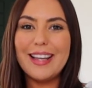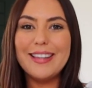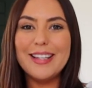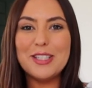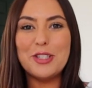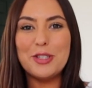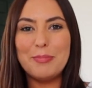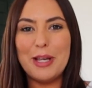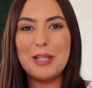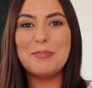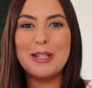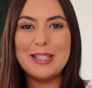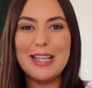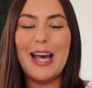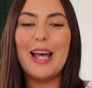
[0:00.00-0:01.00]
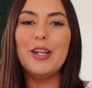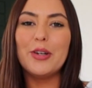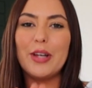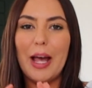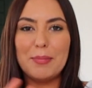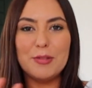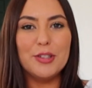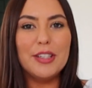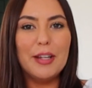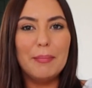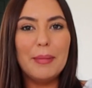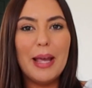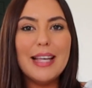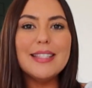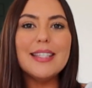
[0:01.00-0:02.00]
and this just makes my tan look absolutely
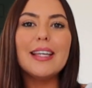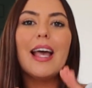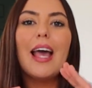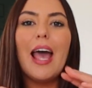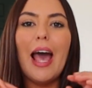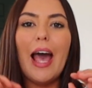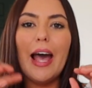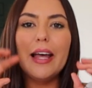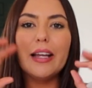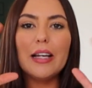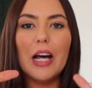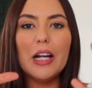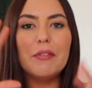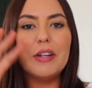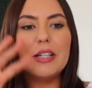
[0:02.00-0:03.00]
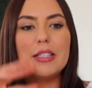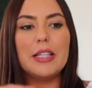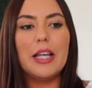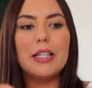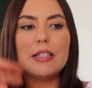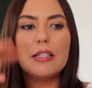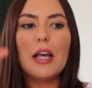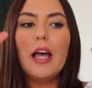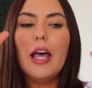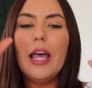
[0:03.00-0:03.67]
amazing and kind of in a sense